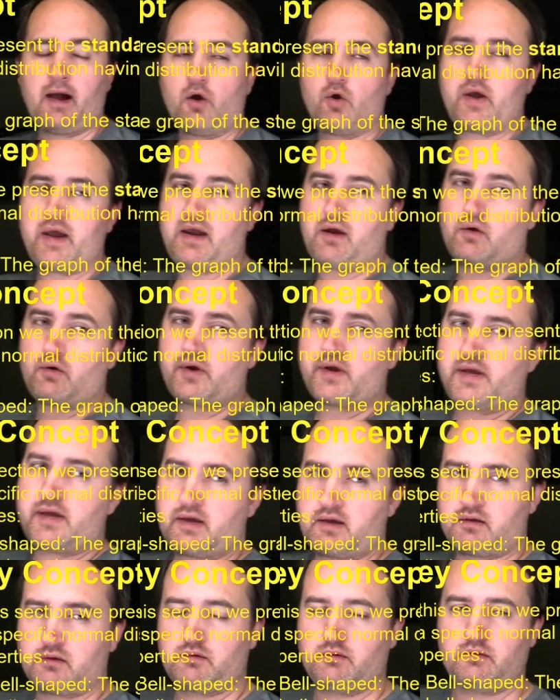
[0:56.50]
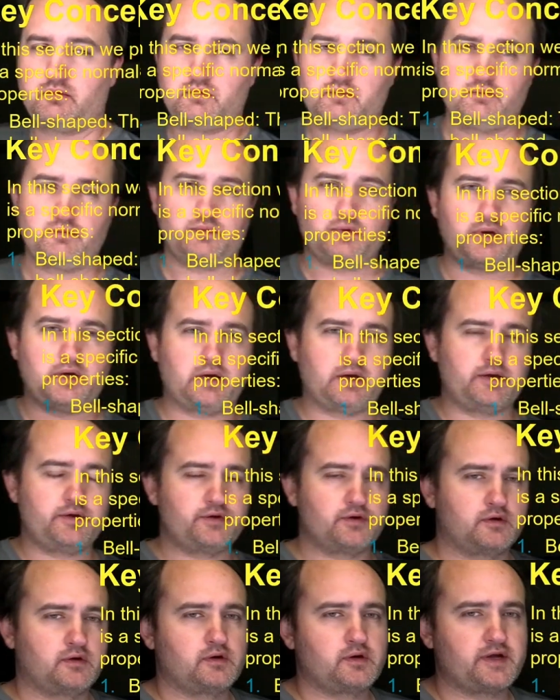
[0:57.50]
area
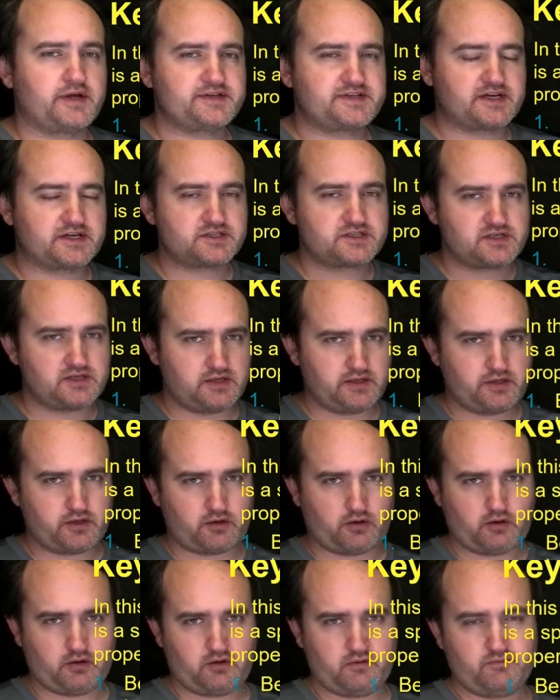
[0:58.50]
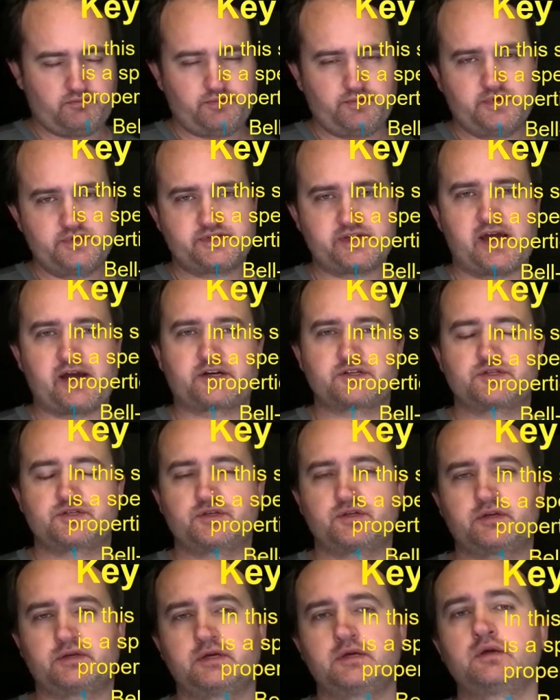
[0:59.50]
under a density curve is
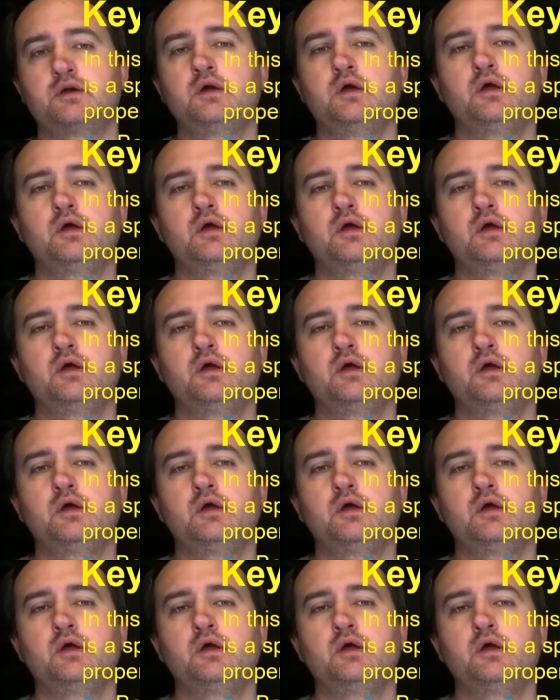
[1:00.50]
actually